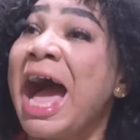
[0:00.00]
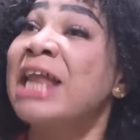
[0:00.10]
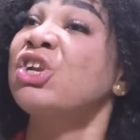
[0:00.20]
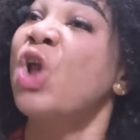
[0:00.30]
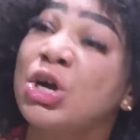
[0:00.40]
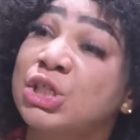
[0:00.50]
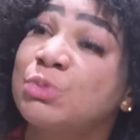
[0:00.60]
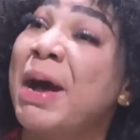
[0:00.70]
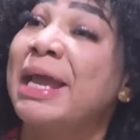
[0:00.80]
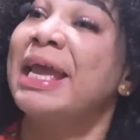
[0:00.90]
And
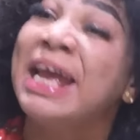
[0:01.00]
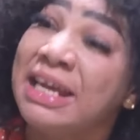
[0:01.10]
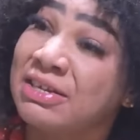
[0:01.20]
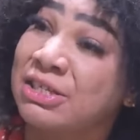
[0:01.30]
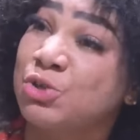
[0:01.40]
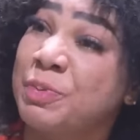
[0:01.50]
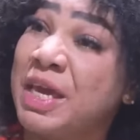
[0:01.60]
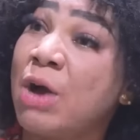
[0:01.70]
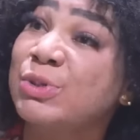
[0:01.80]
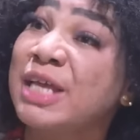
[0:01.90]
locked my in-laws to
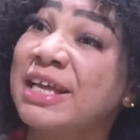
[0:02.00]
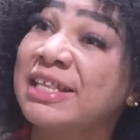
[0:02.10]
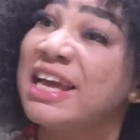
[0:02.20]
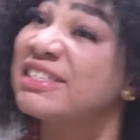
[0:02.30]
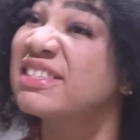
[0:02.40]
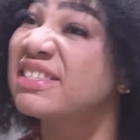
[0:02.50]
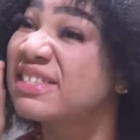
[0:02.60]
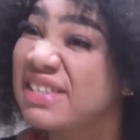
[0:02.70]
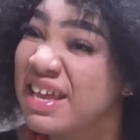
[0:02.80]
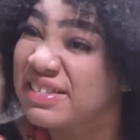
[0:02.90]
be outside gate
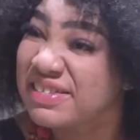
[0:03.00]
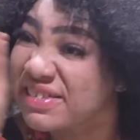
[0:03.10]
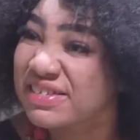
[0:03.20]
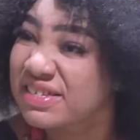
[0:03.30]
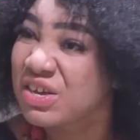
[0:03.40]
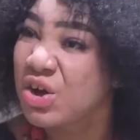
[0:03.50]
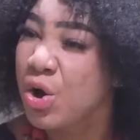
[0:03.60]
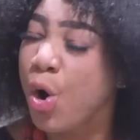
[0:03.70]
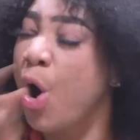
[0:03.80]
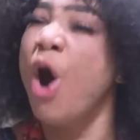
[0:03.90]
since.
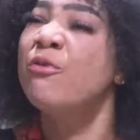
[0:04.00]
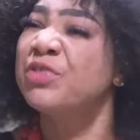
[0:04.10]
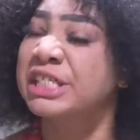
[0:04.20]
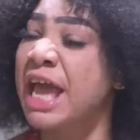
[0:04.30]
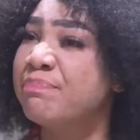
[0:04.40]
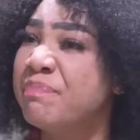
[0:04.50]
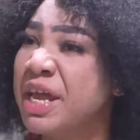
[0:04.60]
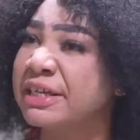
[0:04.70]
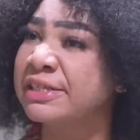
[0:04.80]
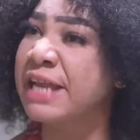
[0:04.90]
Over 10
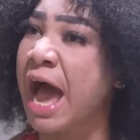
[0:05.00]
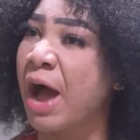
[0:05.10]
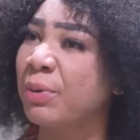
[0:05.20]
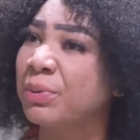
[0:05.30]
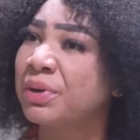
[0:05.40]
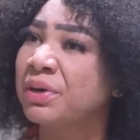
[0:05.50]
minutes now.